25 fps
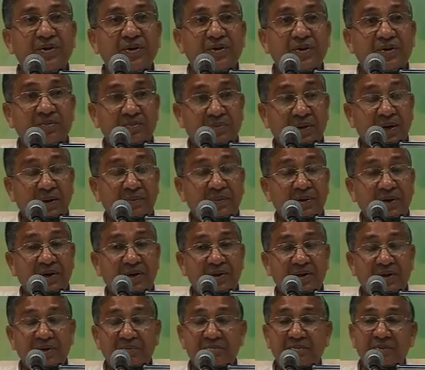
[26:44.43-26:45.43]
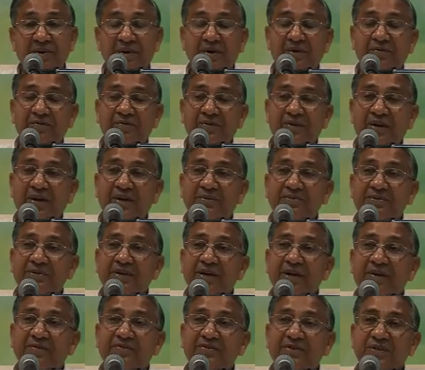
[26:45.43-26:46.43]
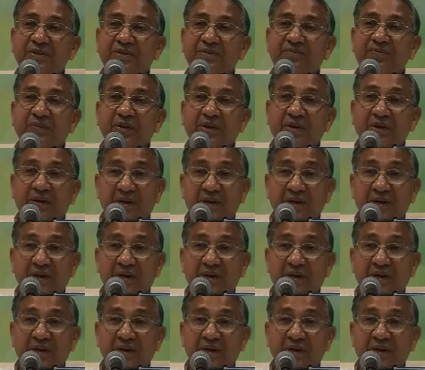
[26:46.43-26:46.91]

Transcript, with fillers: In Baba, number of times I have seen.